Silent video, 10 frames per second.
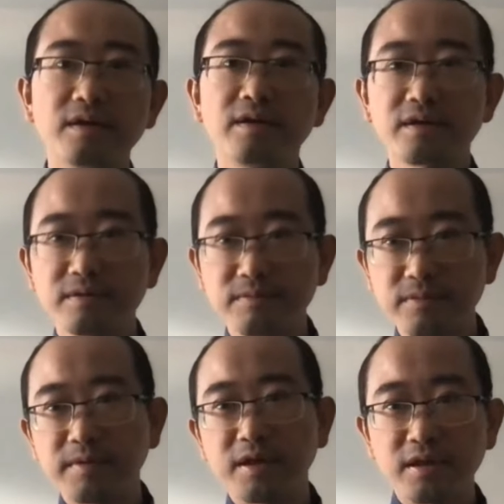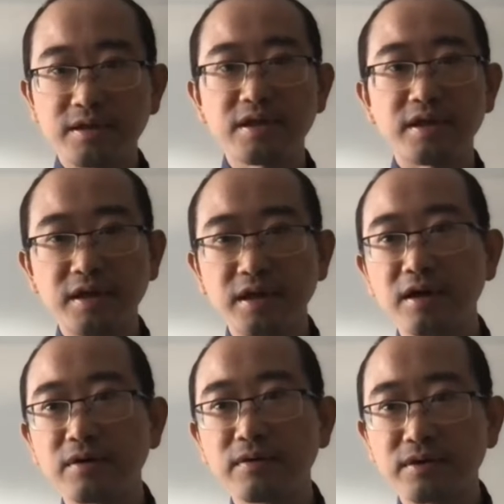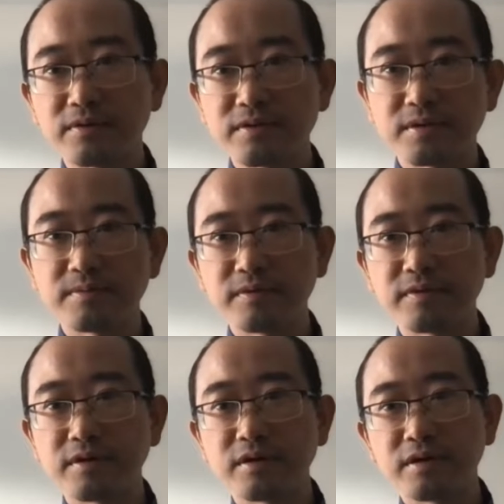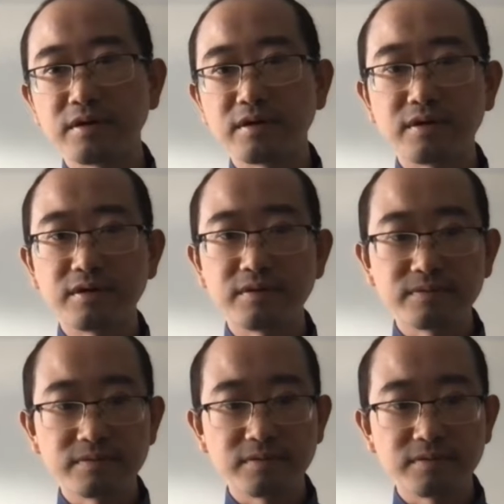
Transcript: Like maybe like taking out some of the